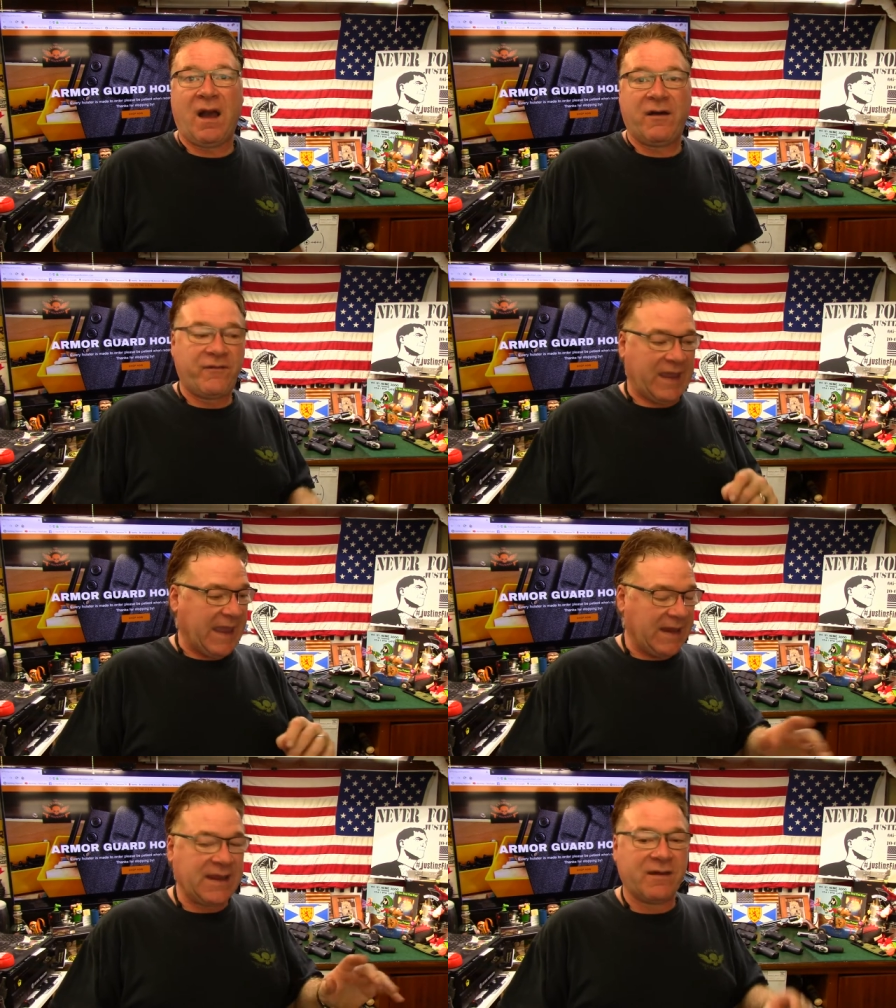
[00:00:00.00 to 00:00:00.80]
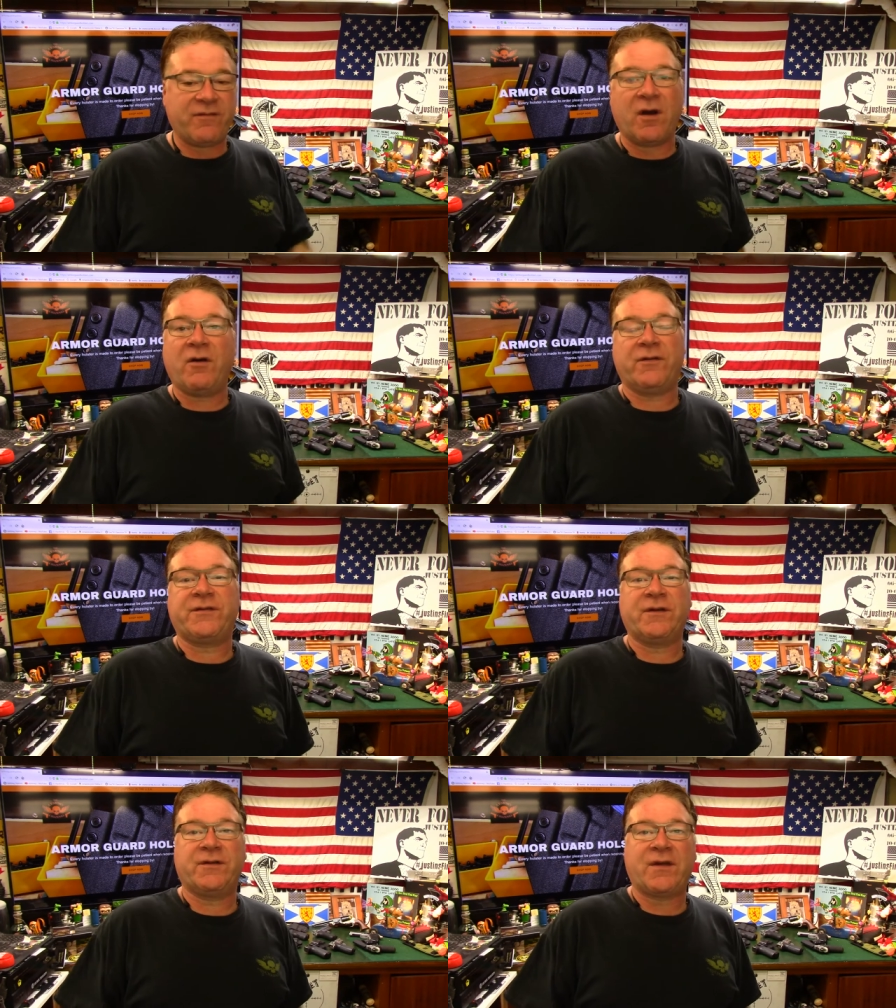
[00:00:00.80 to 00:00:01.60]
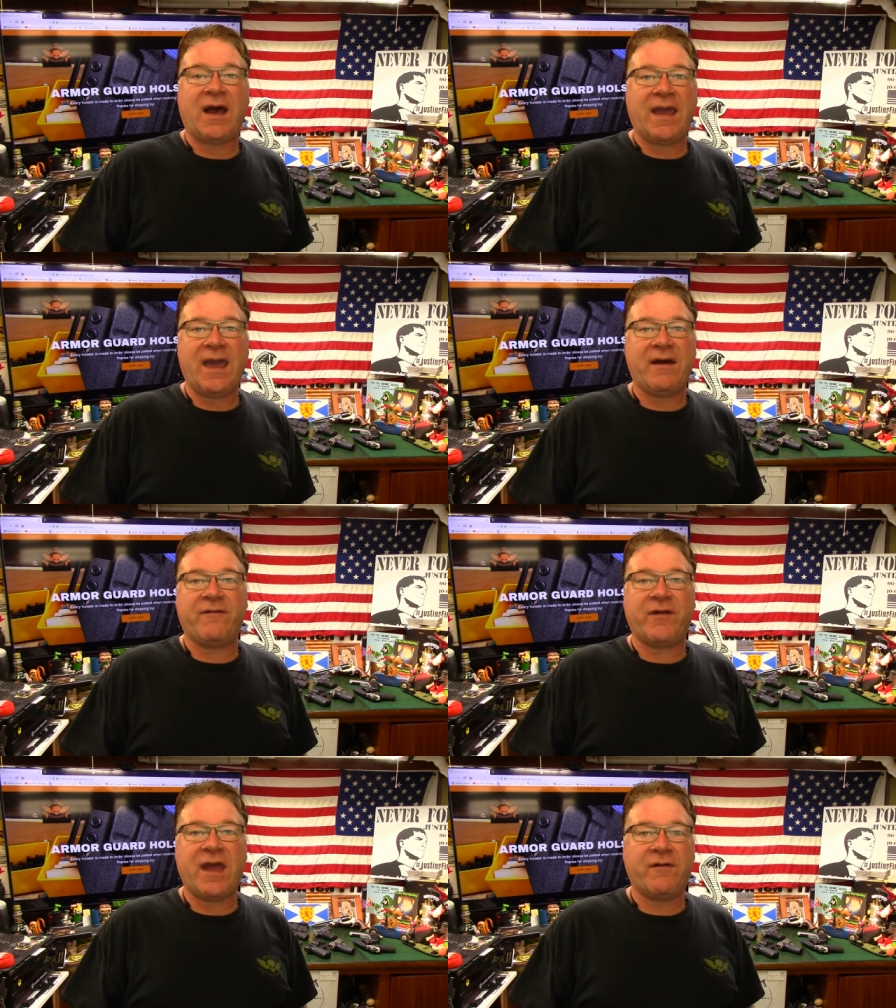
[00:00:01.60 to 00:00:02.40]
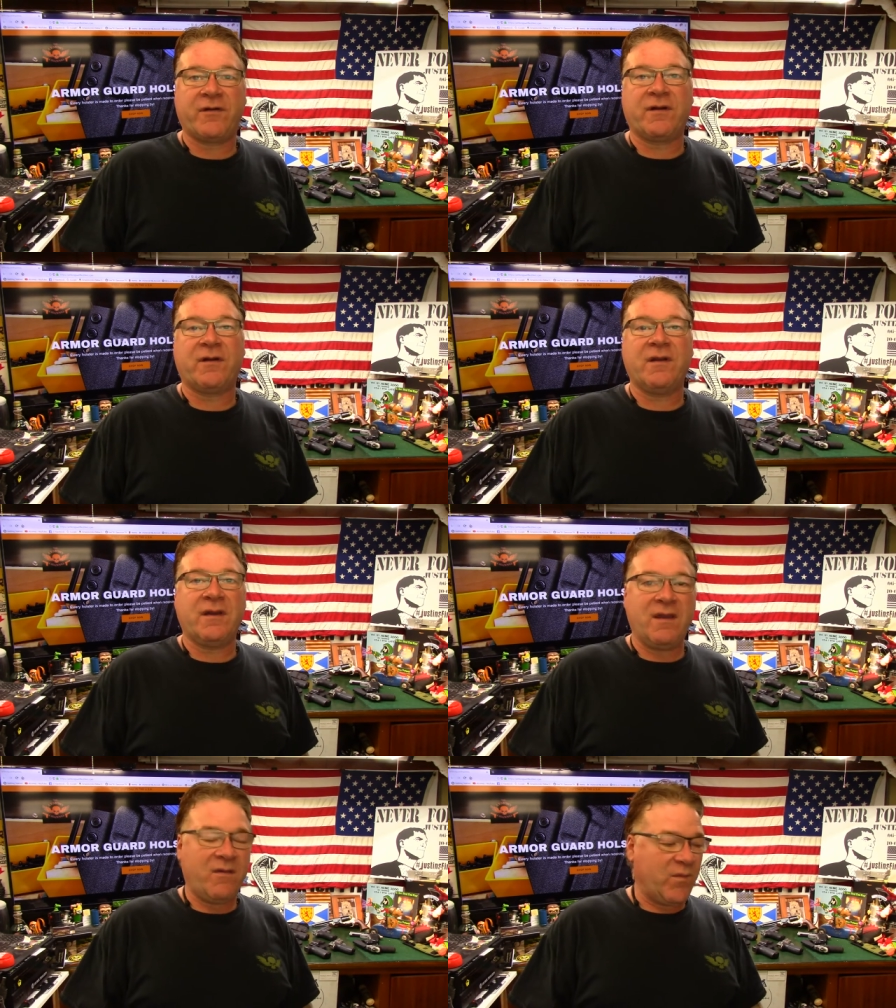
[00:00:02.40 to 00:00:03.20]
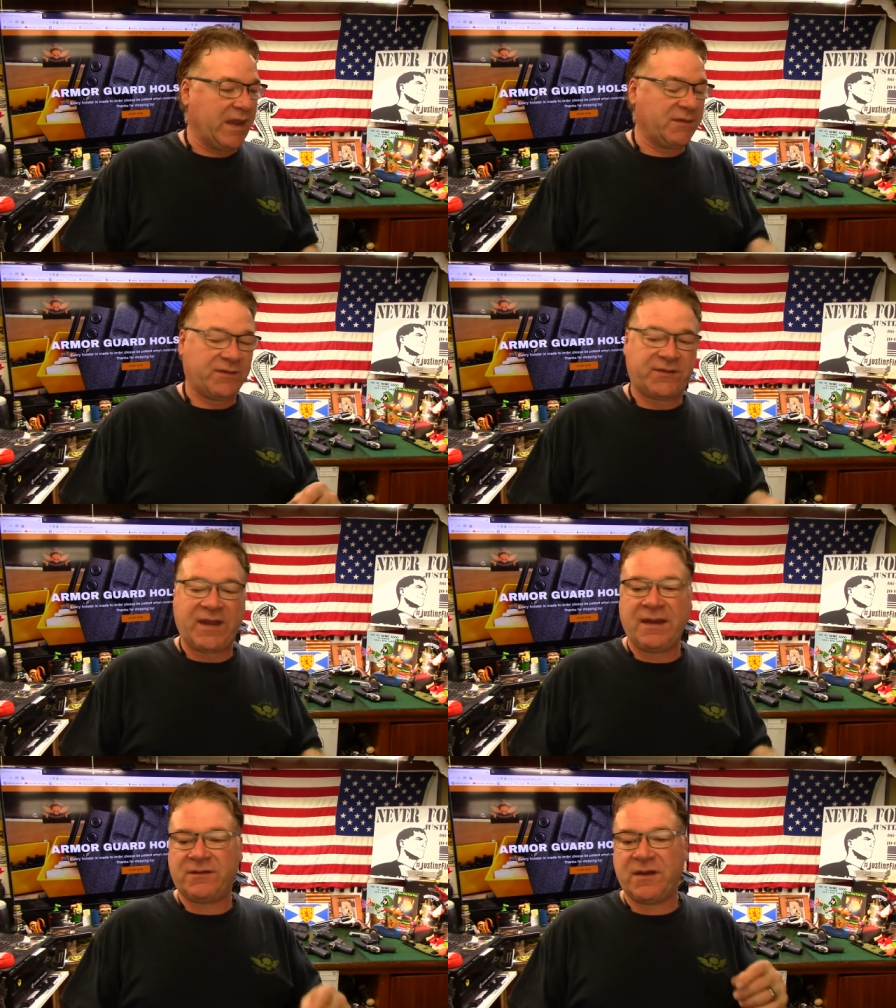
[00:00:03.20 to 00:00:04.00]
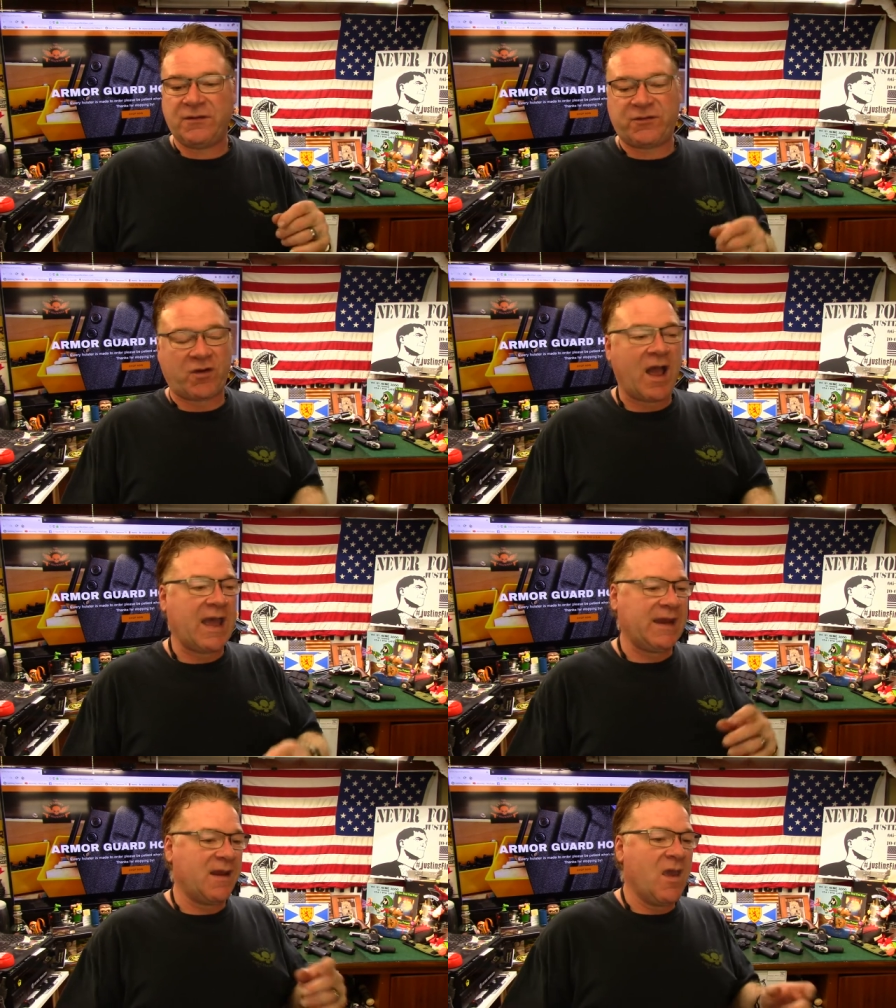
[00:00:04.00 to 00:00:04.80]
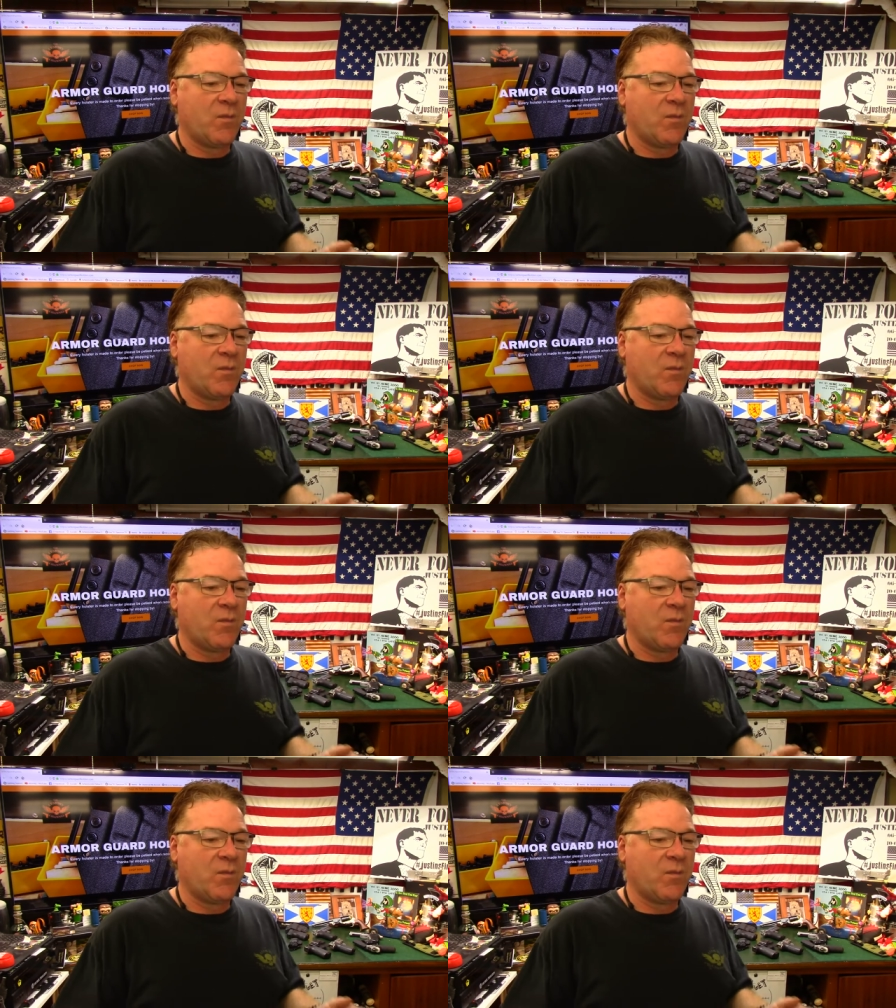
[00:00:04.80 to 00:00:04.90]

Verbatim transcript: of any of the holsters I have ever been sent, tried,